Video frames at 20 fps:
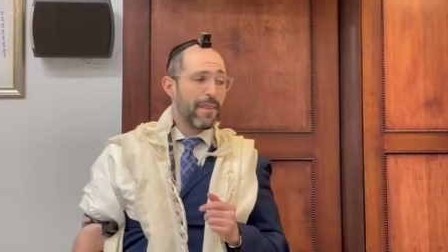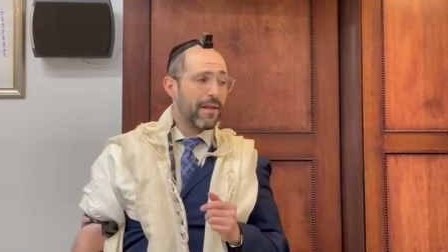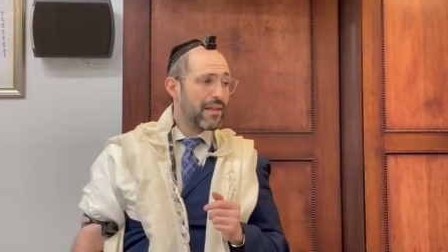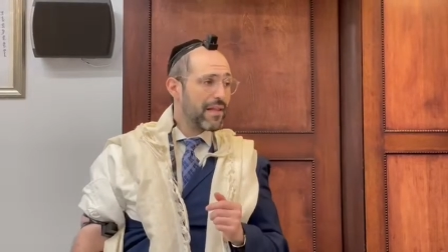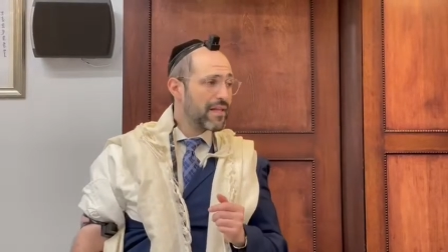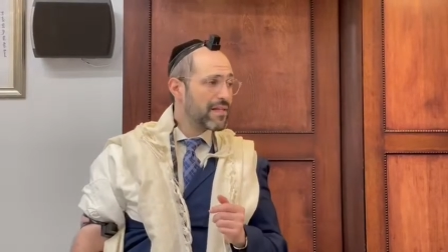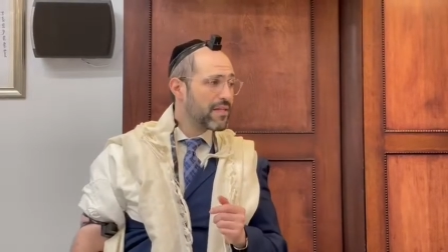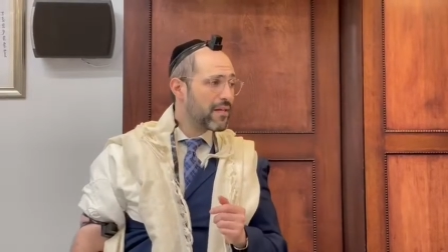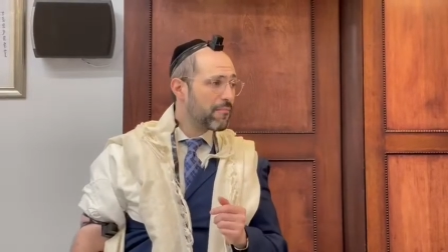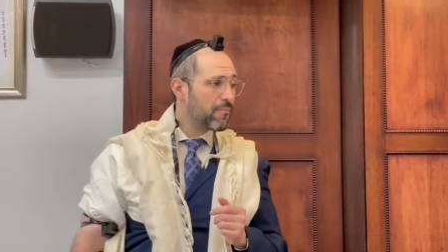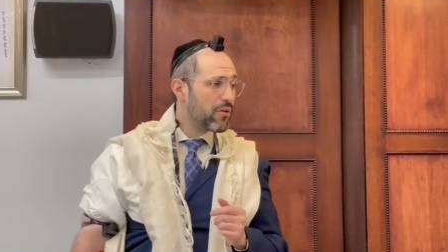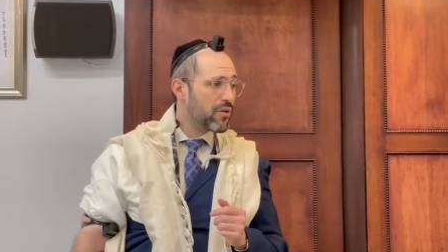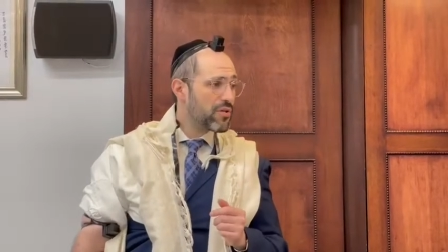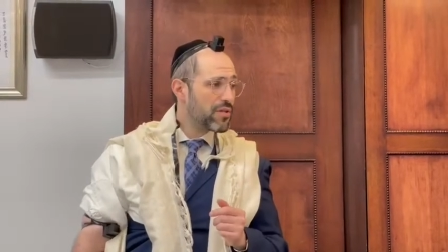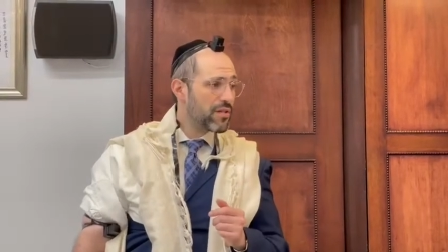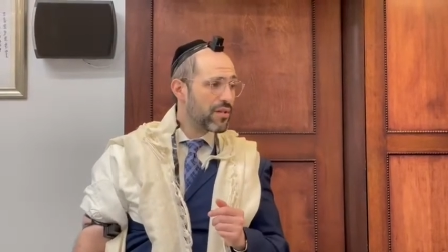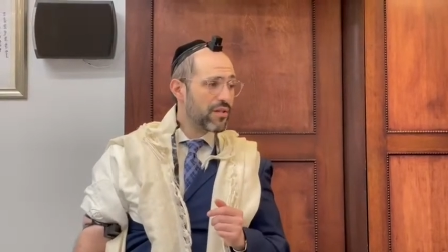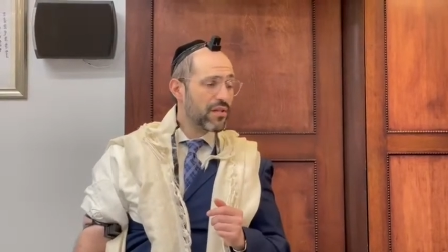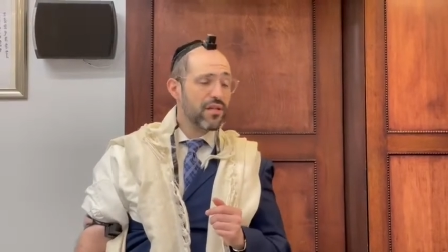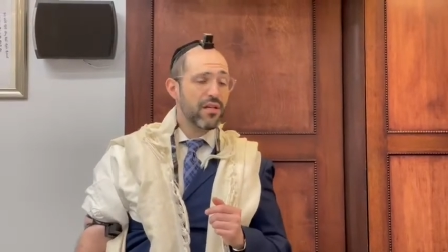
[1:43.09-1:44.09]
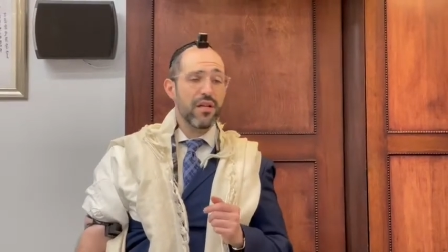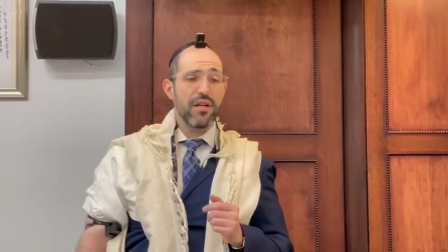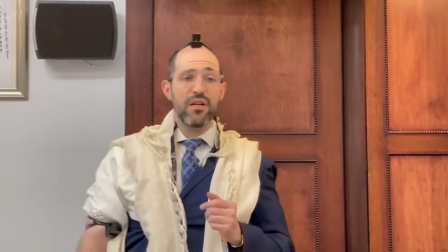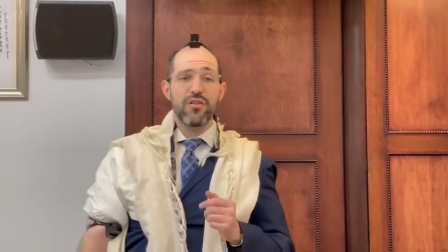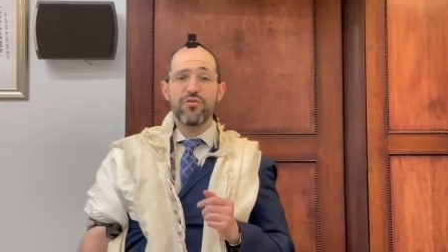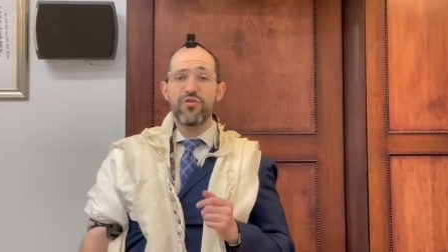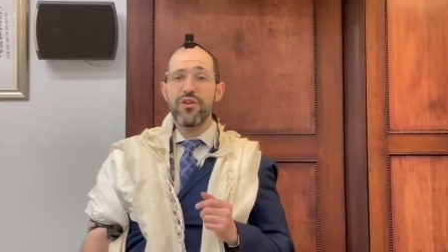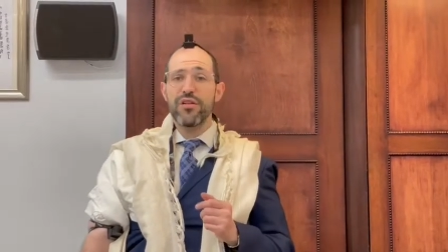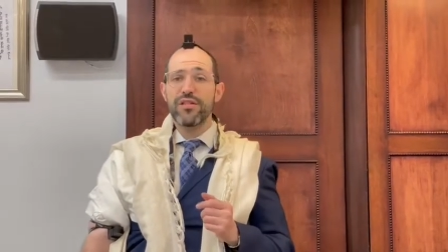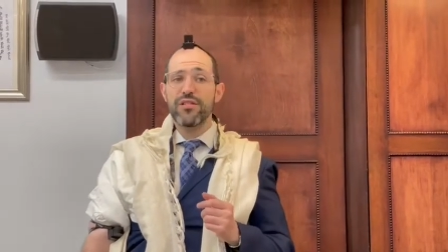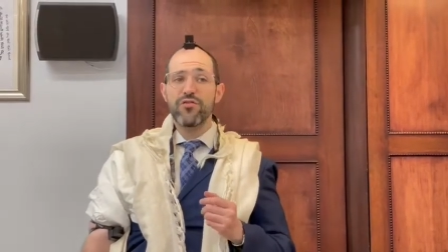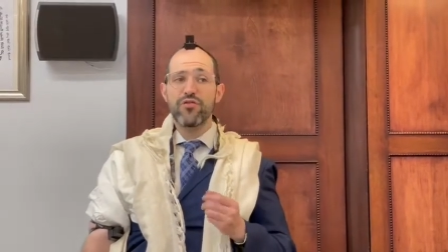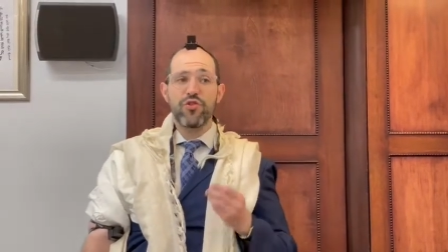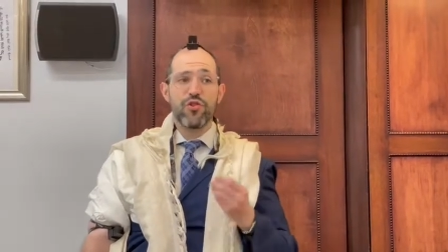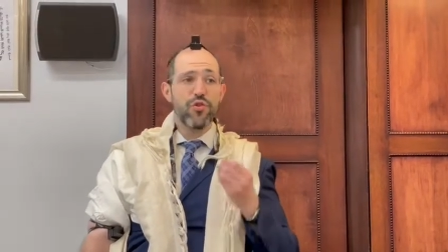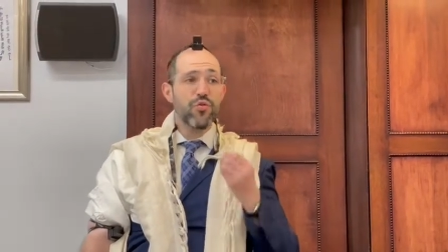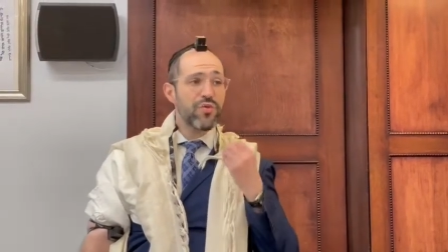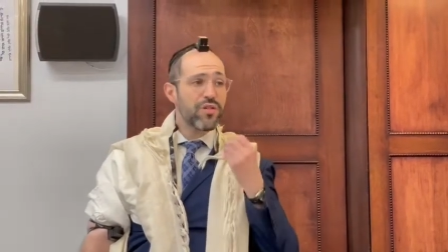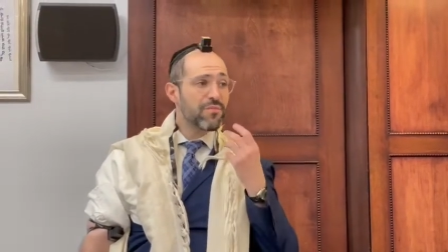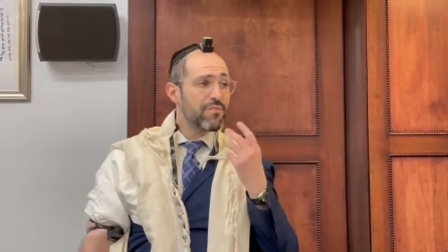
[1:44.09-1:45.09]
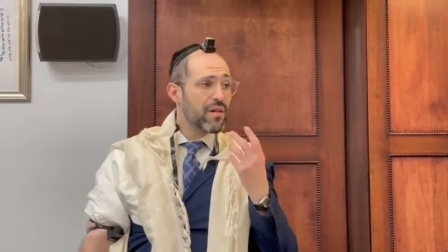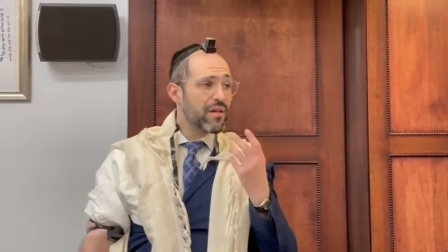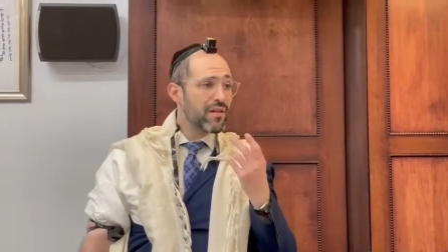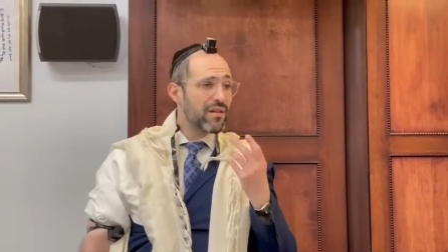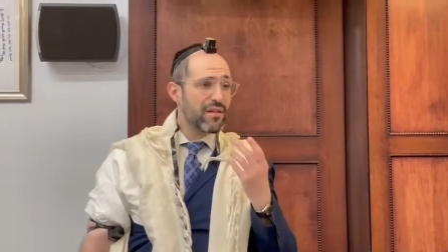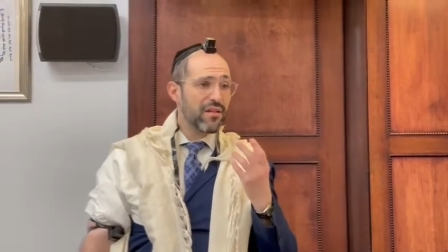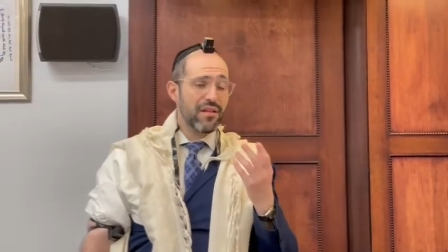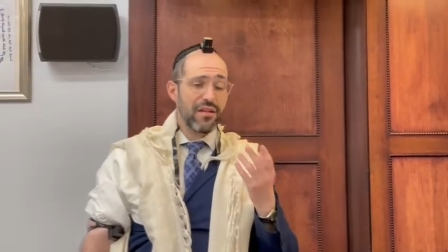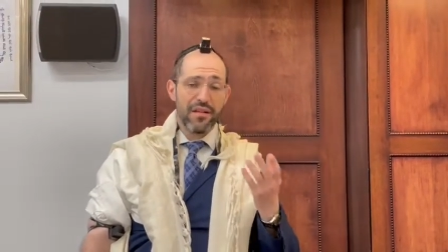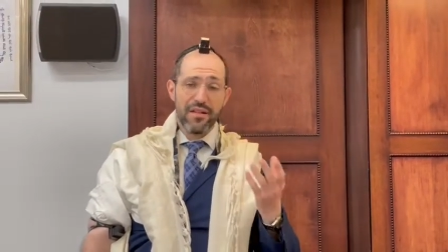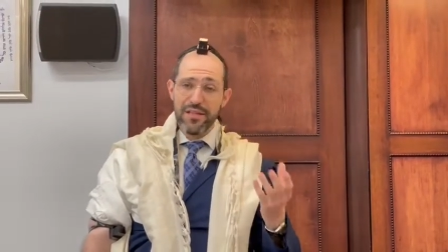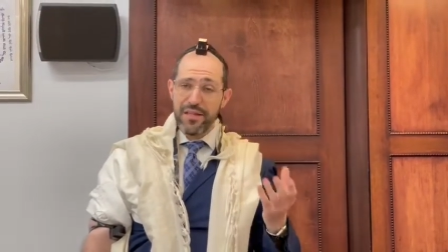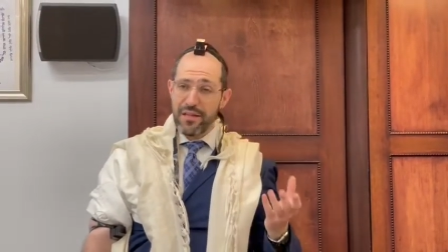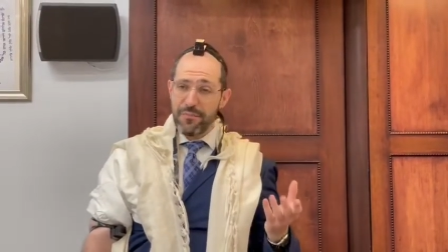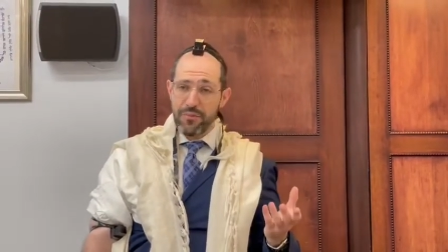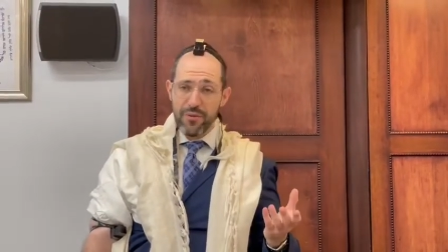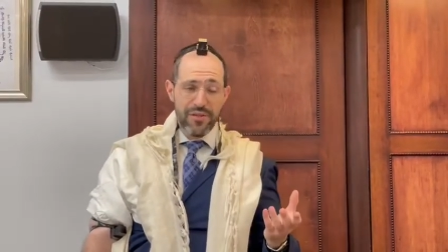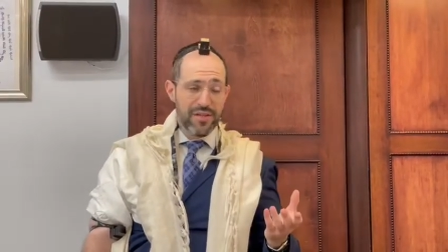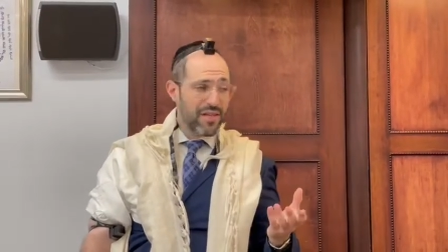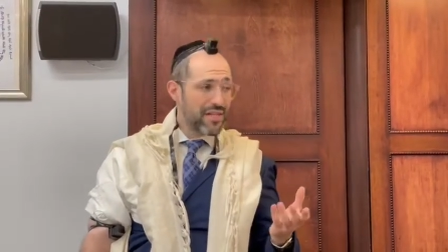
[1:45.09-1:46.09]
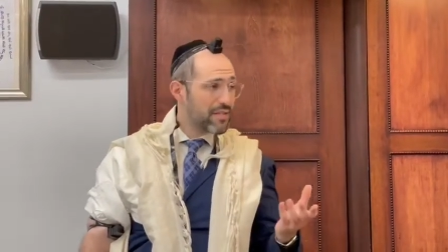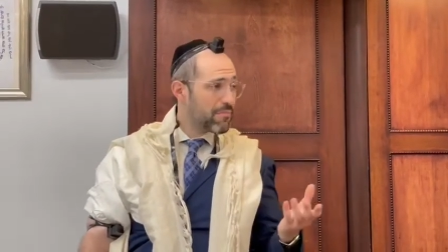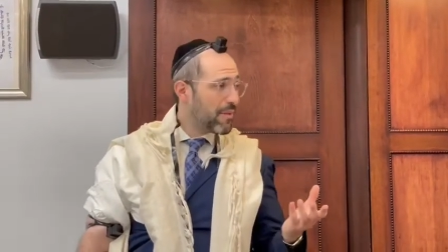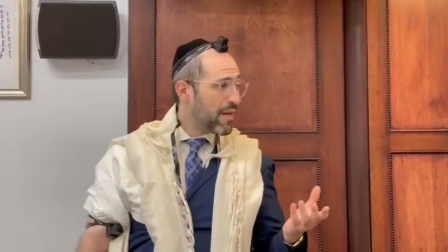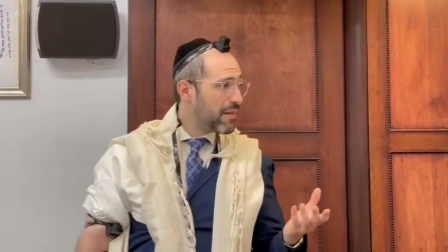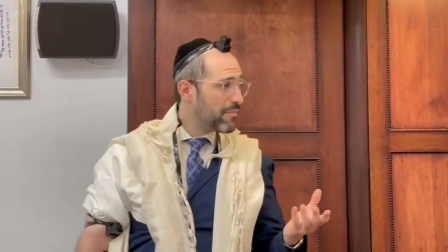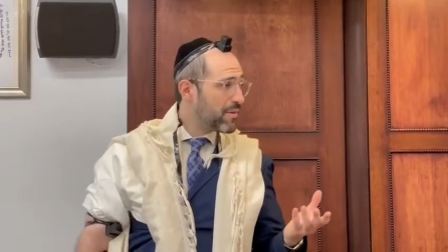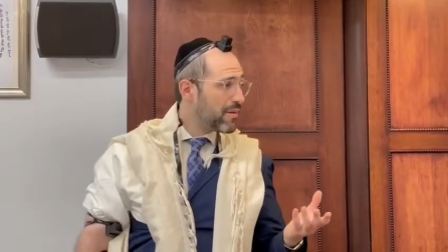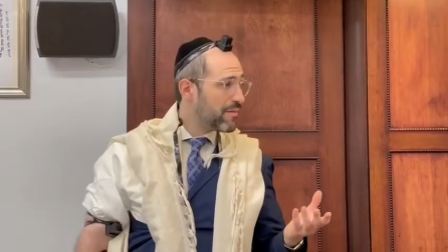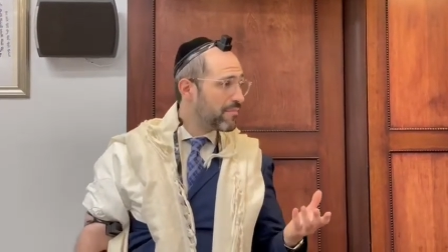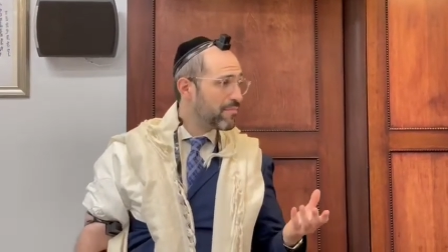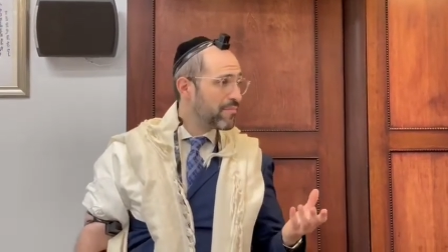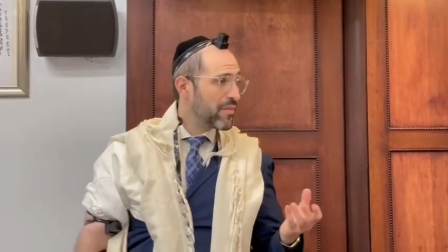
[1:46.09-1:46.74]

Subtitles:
Let's say a person just chews meat. Let's say a person has a baby